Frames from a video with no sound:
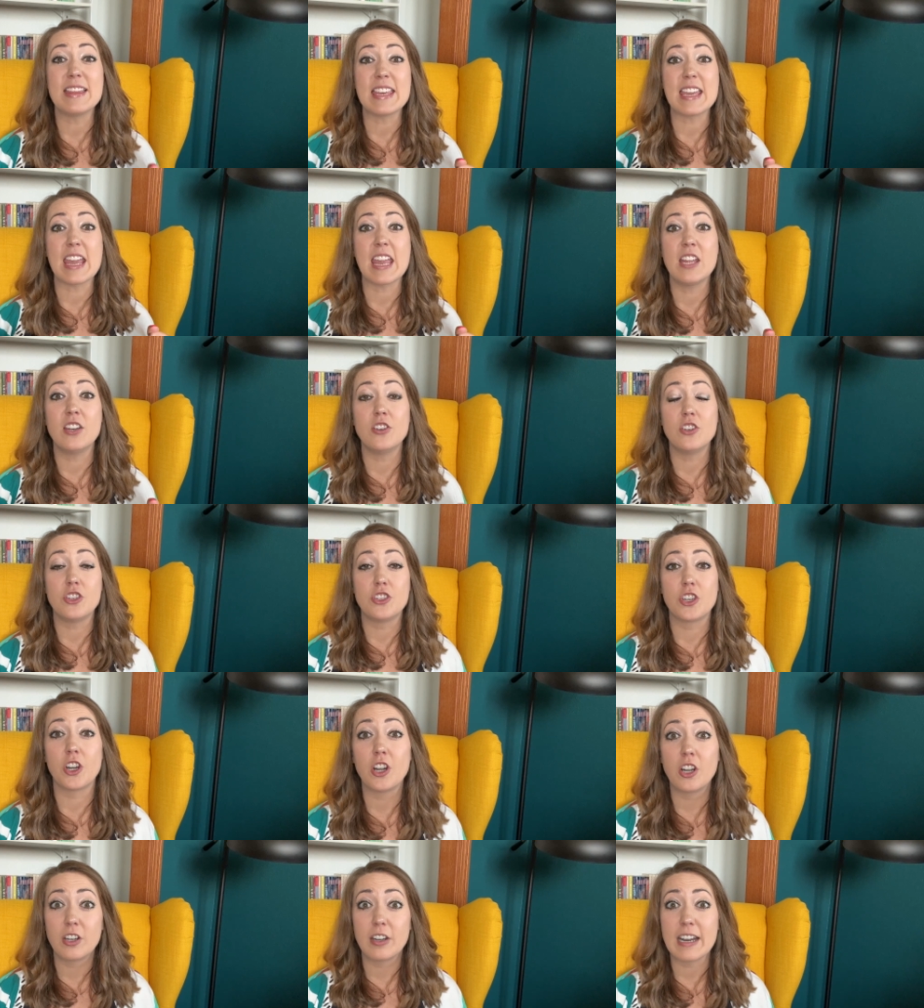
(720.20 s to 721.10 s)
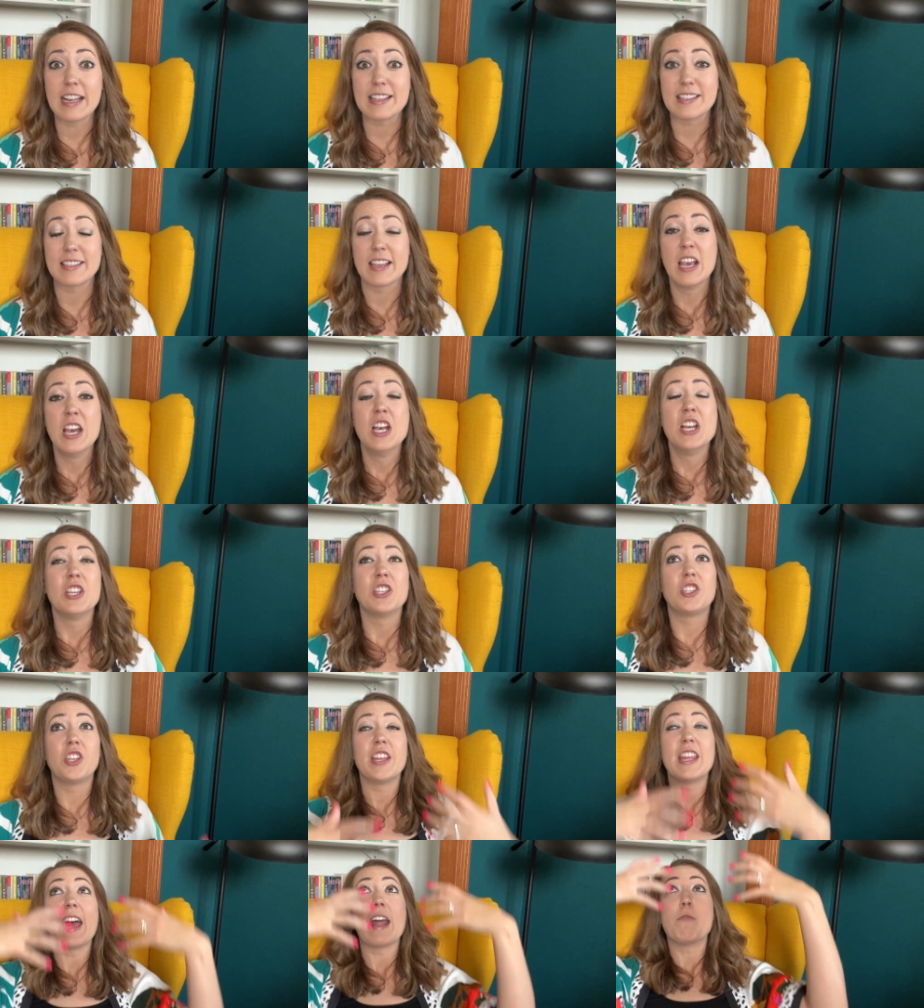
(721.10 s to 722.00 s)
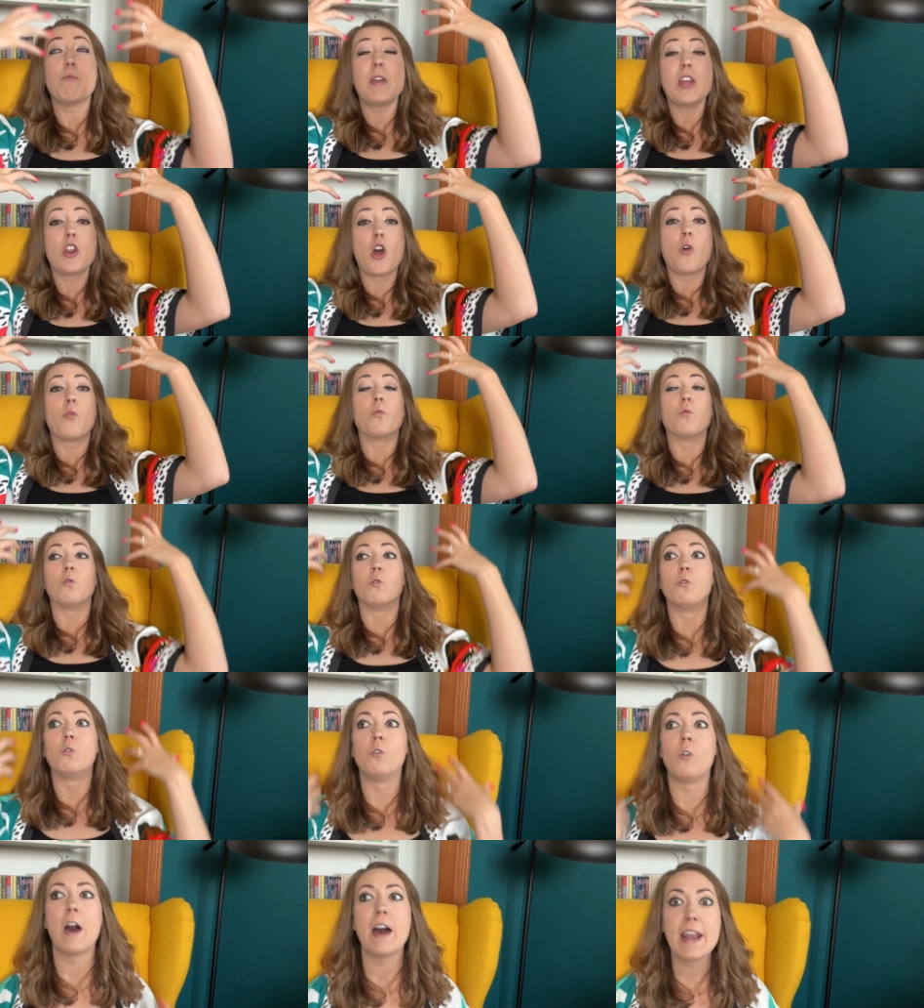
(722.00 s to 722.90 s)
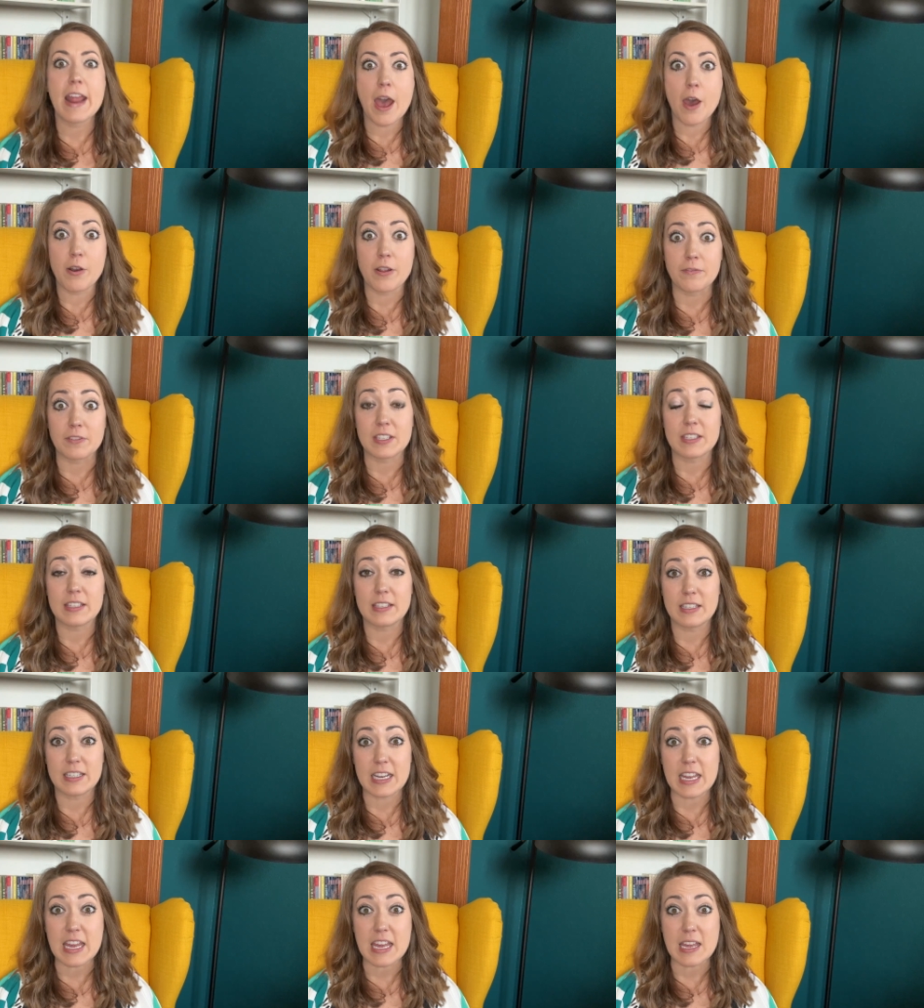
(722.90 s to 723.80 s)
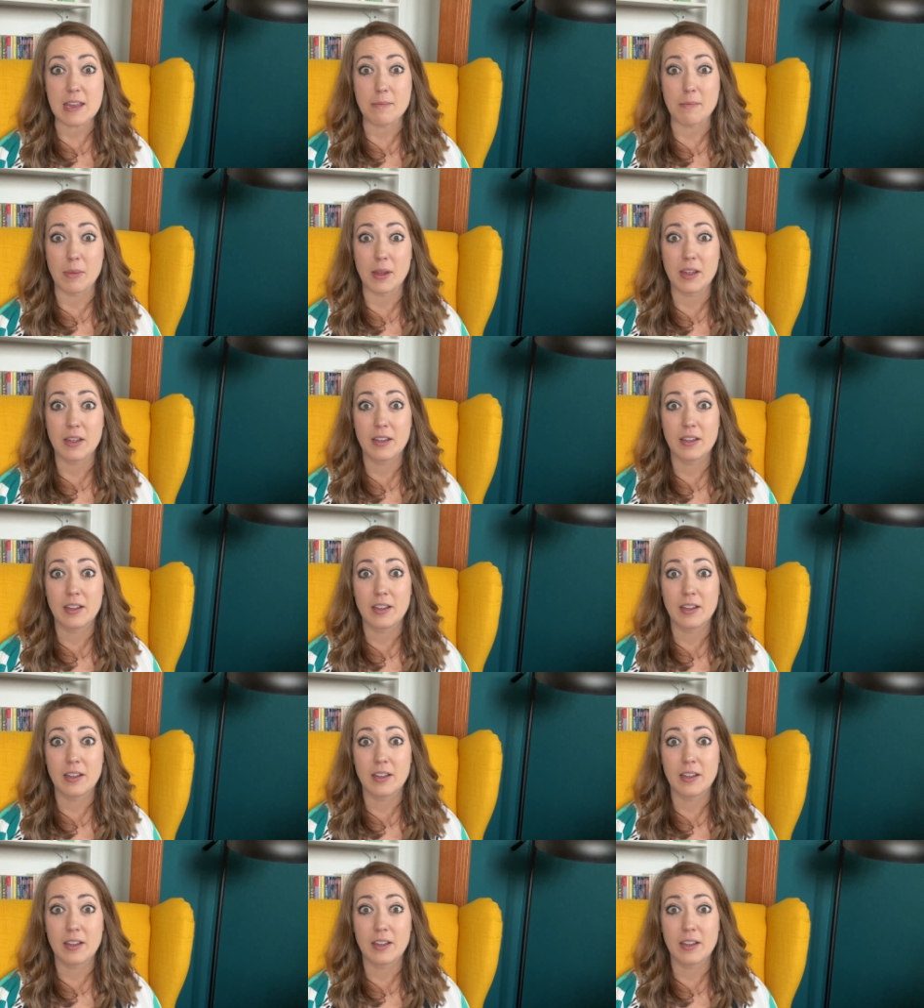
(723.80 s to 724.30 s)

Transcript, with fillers: the endurance so that we don't run out of steam,